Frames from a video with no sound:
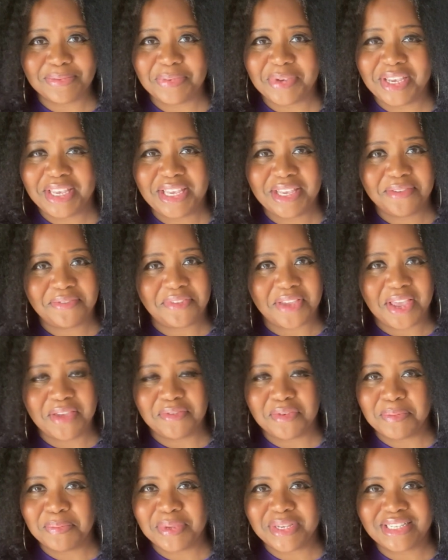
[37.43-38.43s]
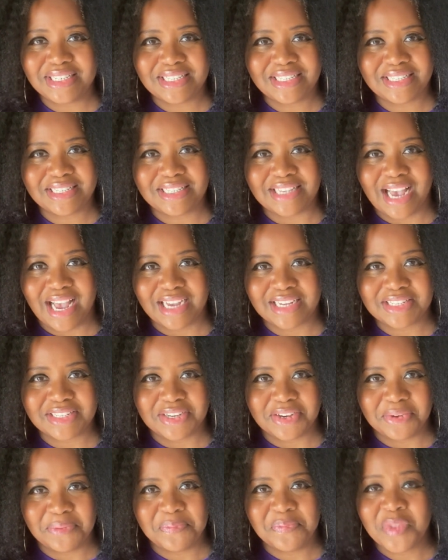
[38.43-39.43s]
B, your favorite business
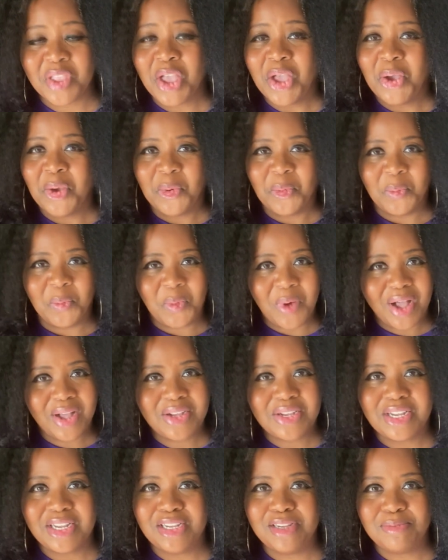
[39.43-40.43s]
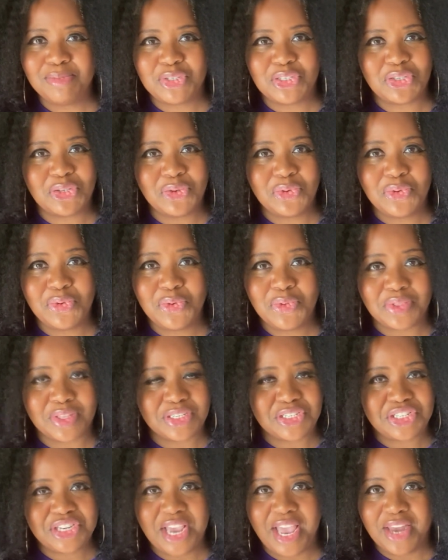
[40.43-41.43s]
doctor. Welcome to
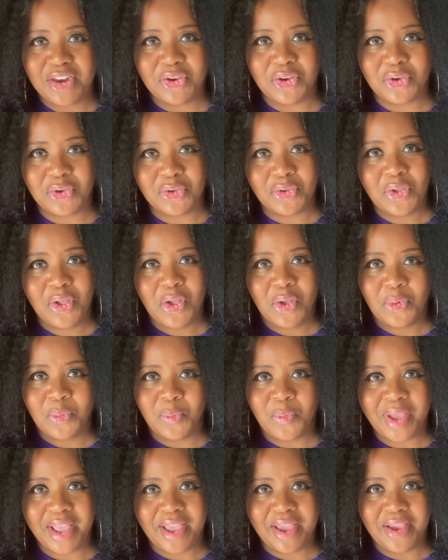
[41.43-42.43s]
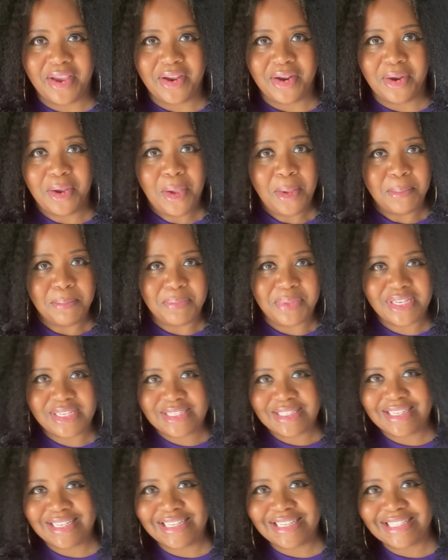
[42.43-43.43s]
the channel where
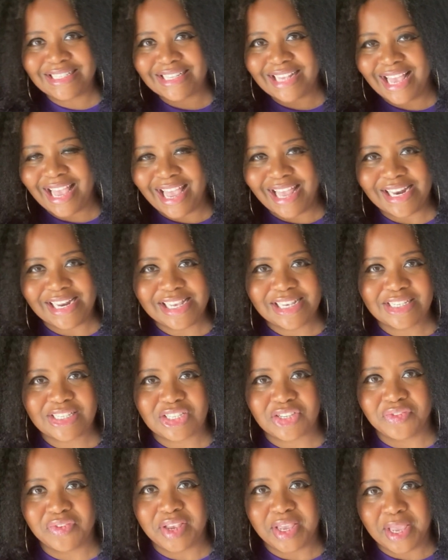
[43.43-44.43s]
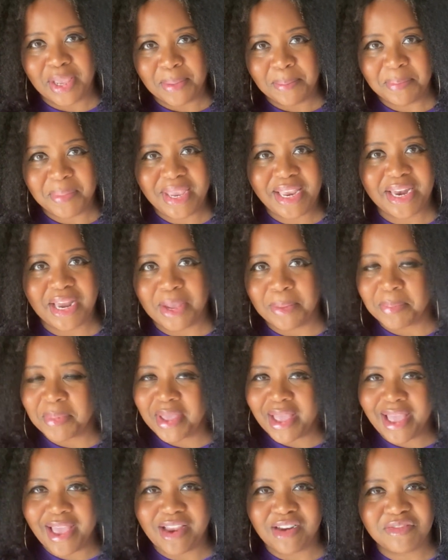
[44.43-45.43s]
business and history meet up
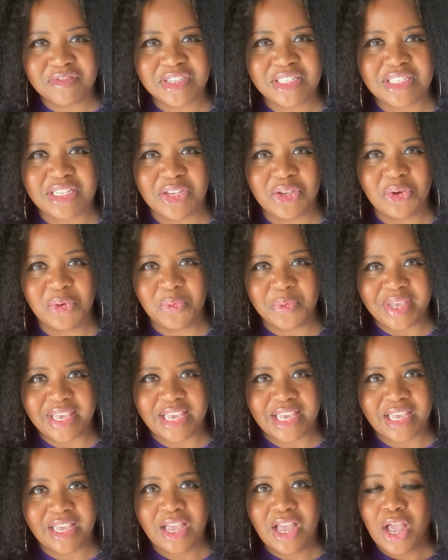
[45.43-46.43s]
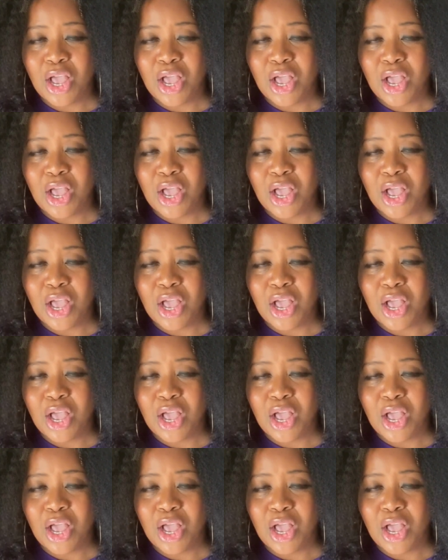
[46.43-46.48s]
every single week.